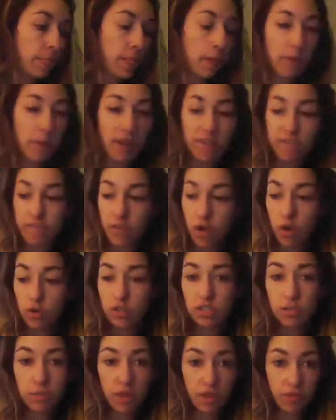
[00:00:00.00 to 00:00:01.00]
my
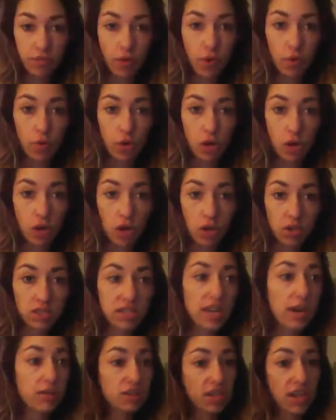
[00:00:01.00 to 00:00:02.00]
phone to make phone calls,
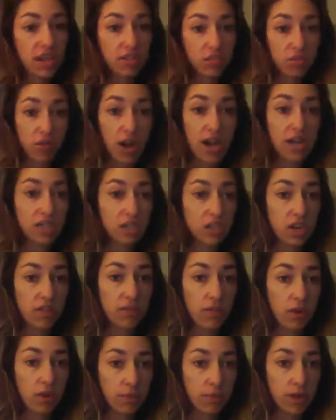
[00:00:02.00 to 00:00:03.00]
and I was going to have to write
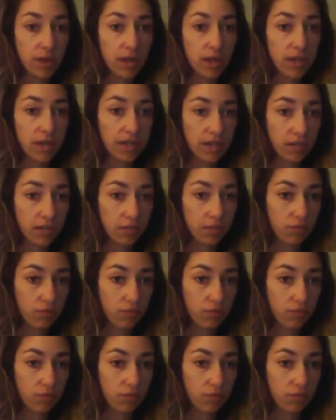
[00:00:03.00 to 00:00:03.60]
stuff on my